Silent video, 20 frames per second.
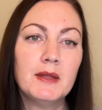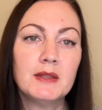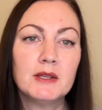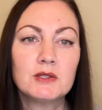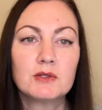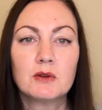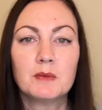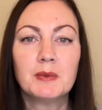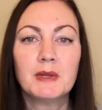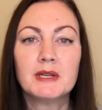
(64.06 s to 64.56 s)

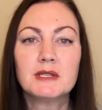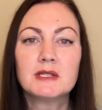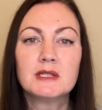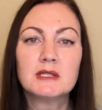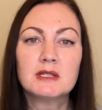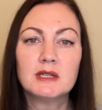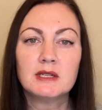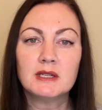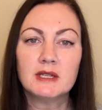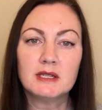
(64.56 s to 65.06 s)
this replaces
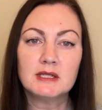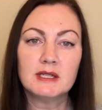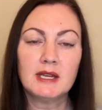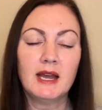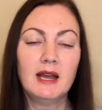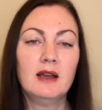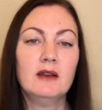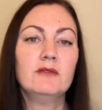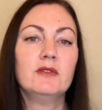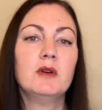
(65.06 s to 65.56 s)
the need to
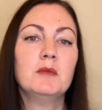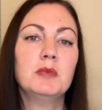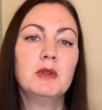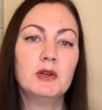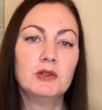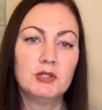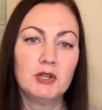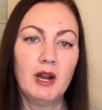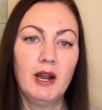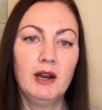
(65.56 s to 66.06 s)
have a blow
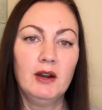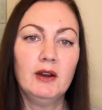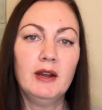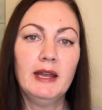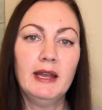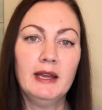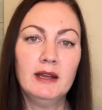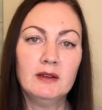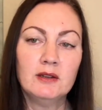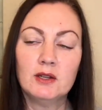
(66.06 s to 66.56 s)
dryer
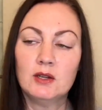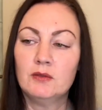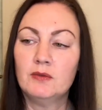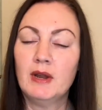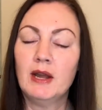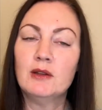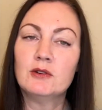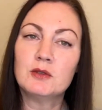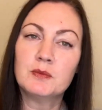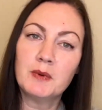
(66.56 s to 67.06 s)
and a
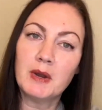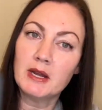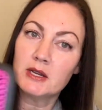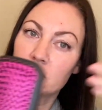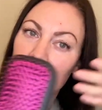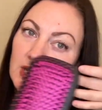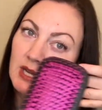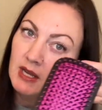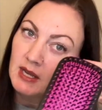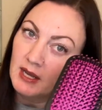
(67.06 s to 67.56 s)
round
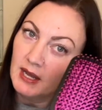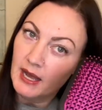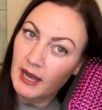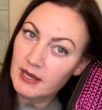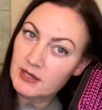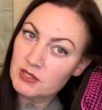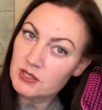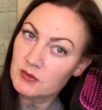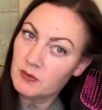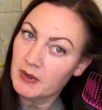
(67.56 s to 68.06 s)
brush. I
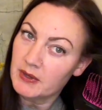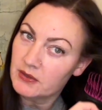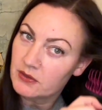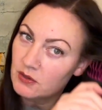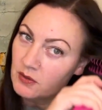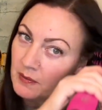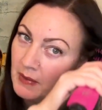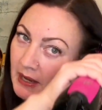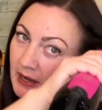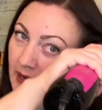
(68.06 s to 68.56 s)
just went
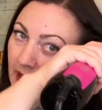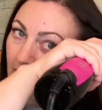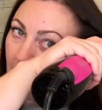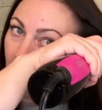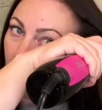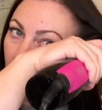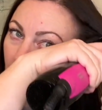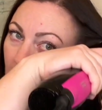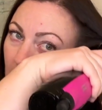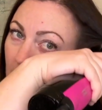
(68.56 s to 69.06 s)
through my
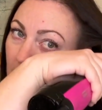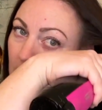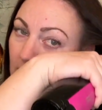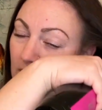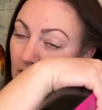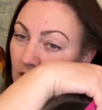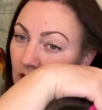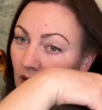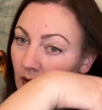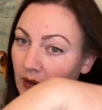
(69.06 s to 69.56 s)
hair,
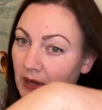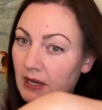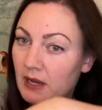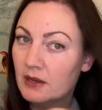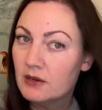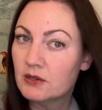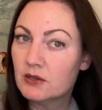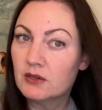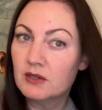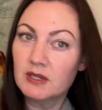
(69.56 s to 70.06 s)
going
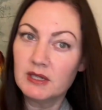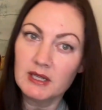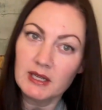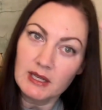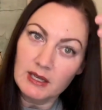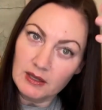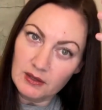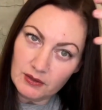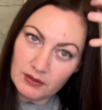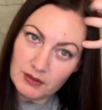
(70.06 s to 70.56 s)

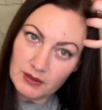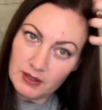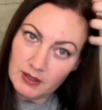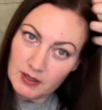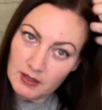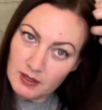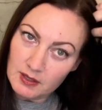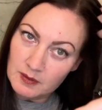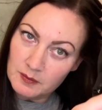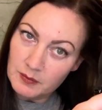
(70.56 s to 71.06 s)
underneath,
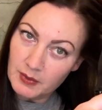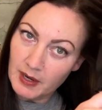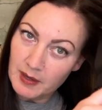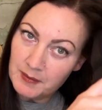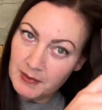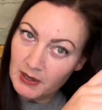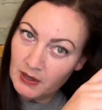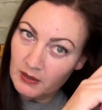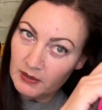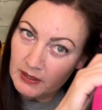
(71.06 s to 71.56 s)

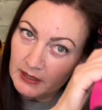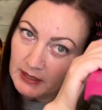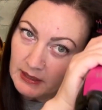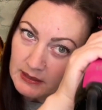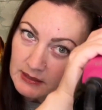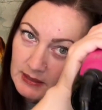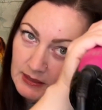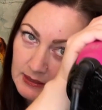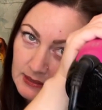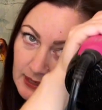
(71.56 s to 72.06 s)

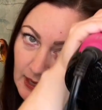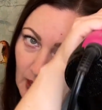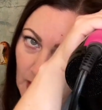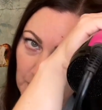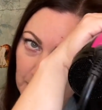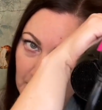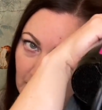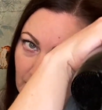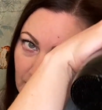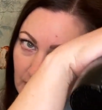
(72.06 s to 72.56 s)
primarily to
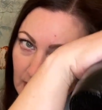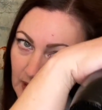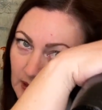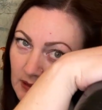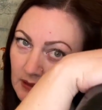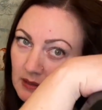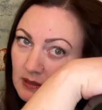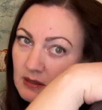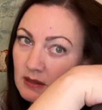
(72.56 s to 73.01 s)
help give it